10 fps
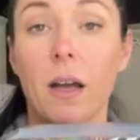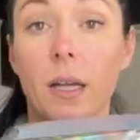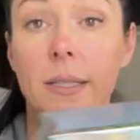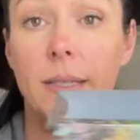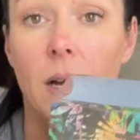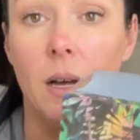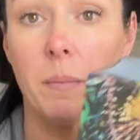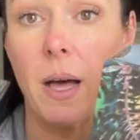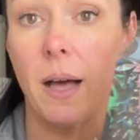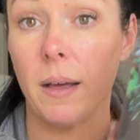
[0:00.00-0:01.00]
Got
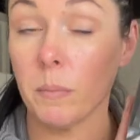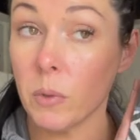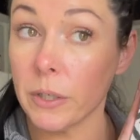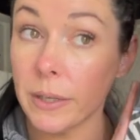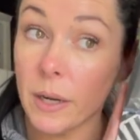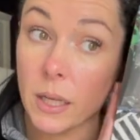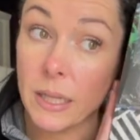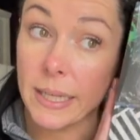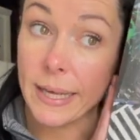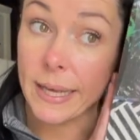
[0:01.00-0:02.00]
some um, more
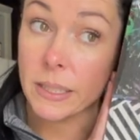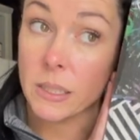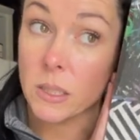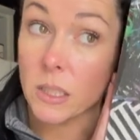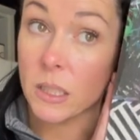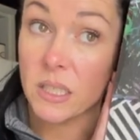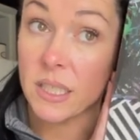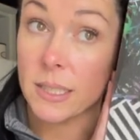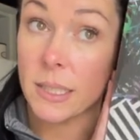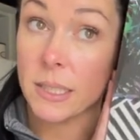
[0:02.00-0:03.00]
Kleenex,
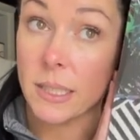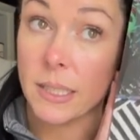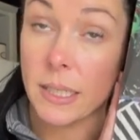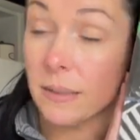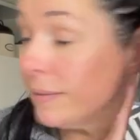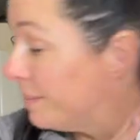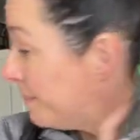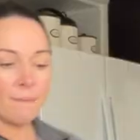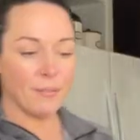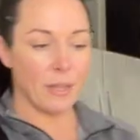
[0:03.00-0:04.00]
tis the season.
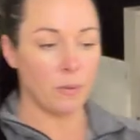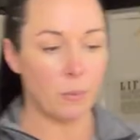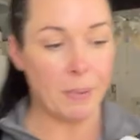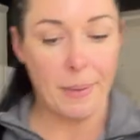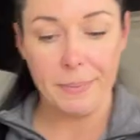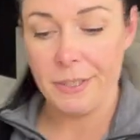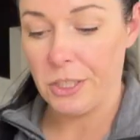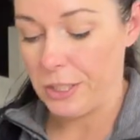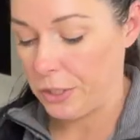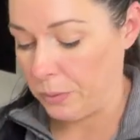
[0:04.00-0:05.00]
I feel like we'll probably
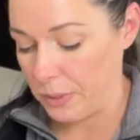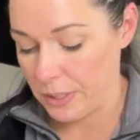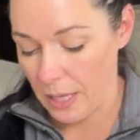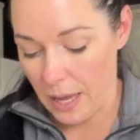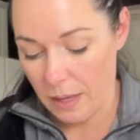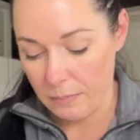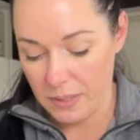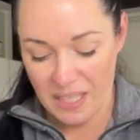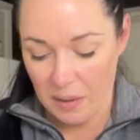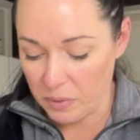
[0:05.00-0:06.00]
just do um,
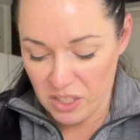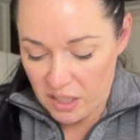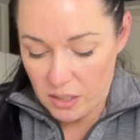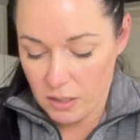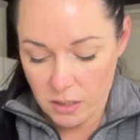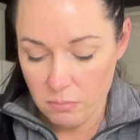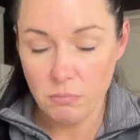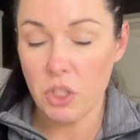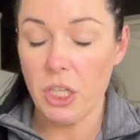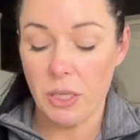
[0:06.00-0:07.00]
sandwiches,
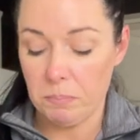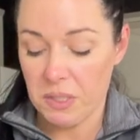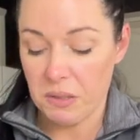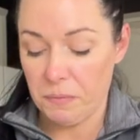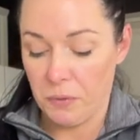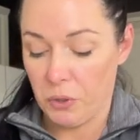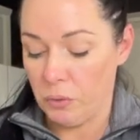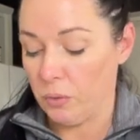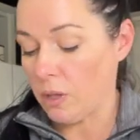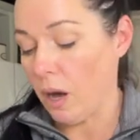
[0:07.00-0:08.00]
chips,
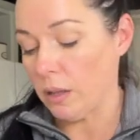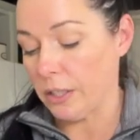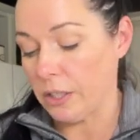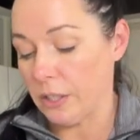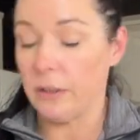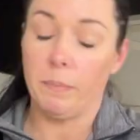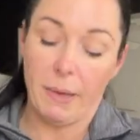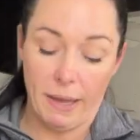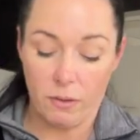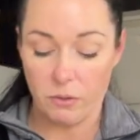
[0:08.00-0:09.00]
fruit, call it good, the
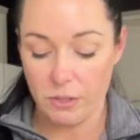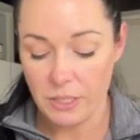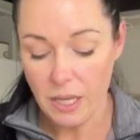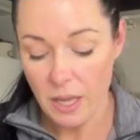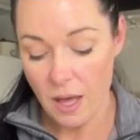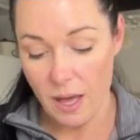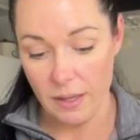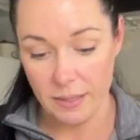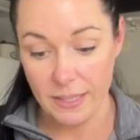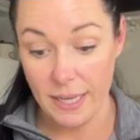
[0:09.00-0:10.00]
bagels,
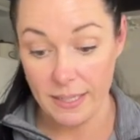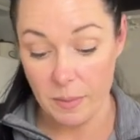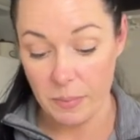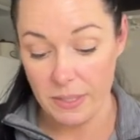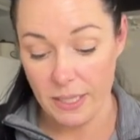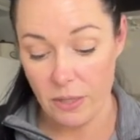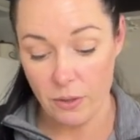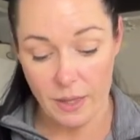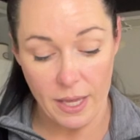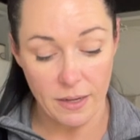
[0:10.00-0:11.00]
uh, the days up until
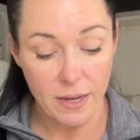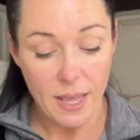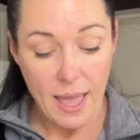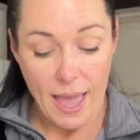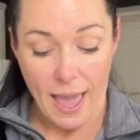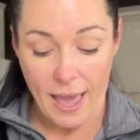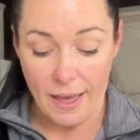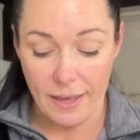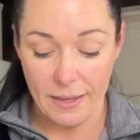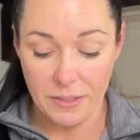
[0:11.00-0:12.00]
then.
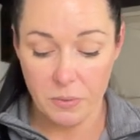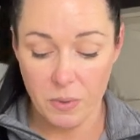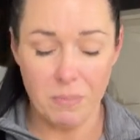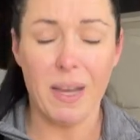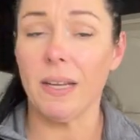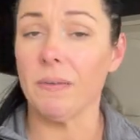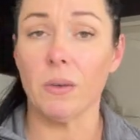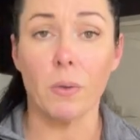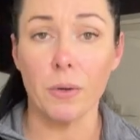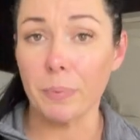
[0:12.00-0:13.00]
And we might even
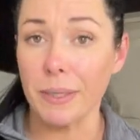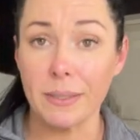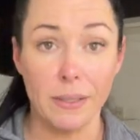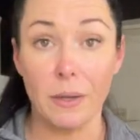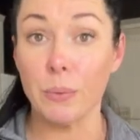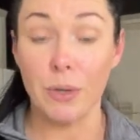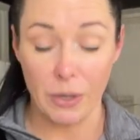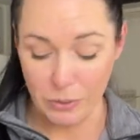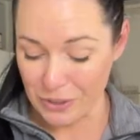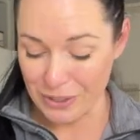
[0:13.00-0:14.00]
order pizza, who
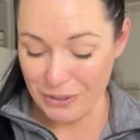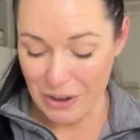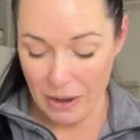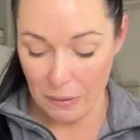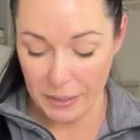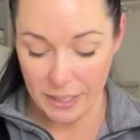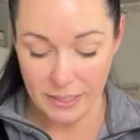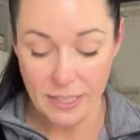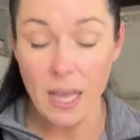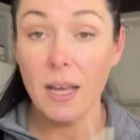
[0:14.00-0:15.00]
knows? You know how it
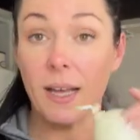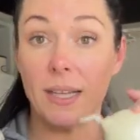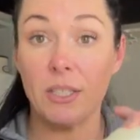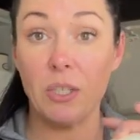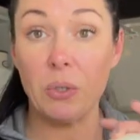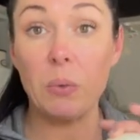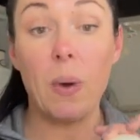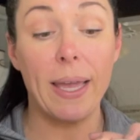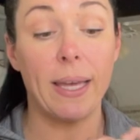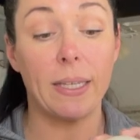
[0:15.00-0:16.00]
is. Got two
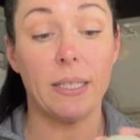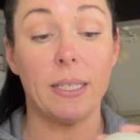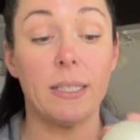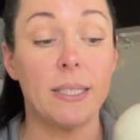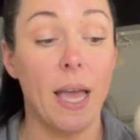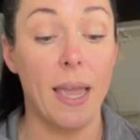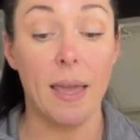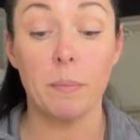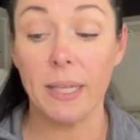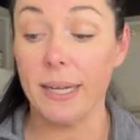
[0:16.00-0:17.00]
white onions. I
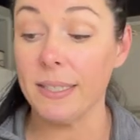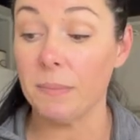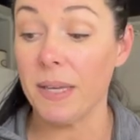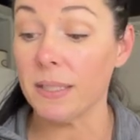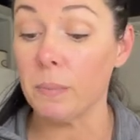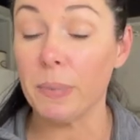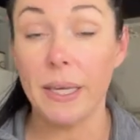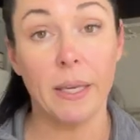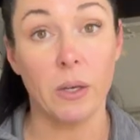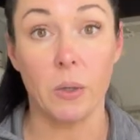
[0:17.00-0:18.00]
am planning to make some
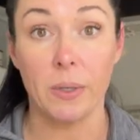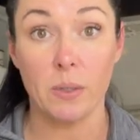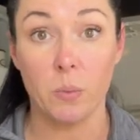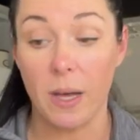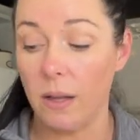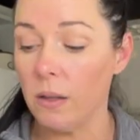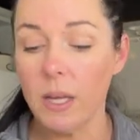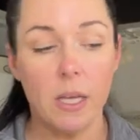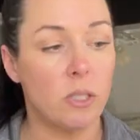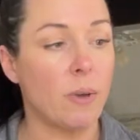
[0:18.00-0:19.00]
pico as well.
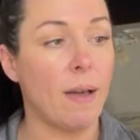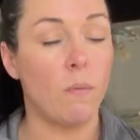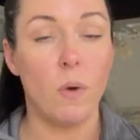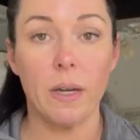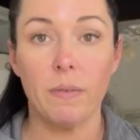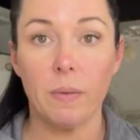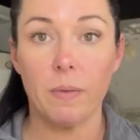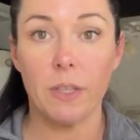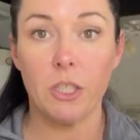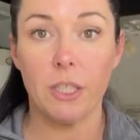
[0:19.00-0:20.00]
So I have one of them
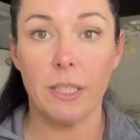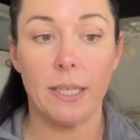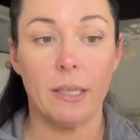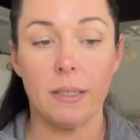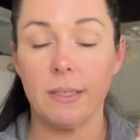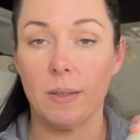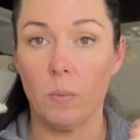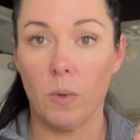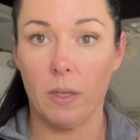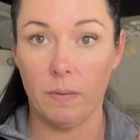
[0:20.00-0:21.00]
for the chilaquiles
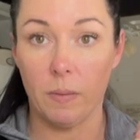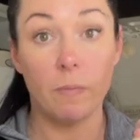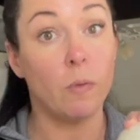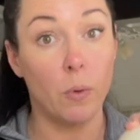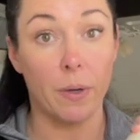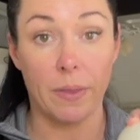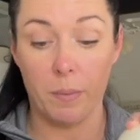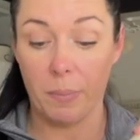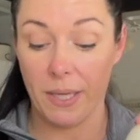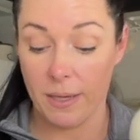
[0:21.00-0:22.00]
and one of them for
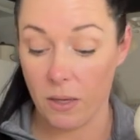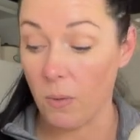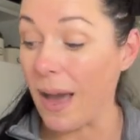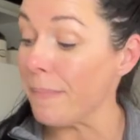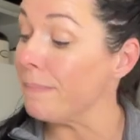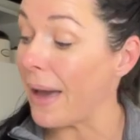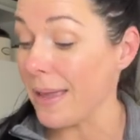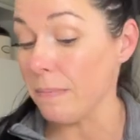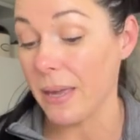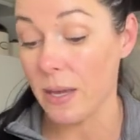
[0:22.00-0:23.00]
the pico. I
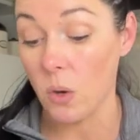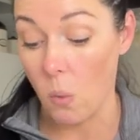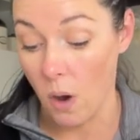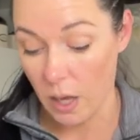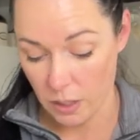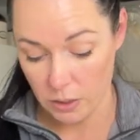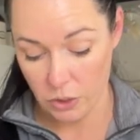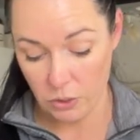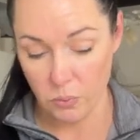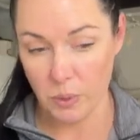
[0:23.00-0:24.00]
might make guac
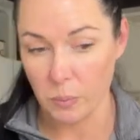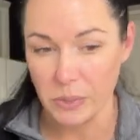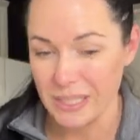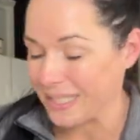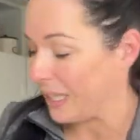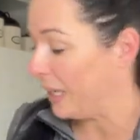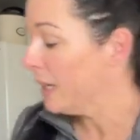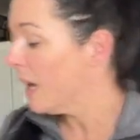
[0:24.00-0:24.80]
too, we will see.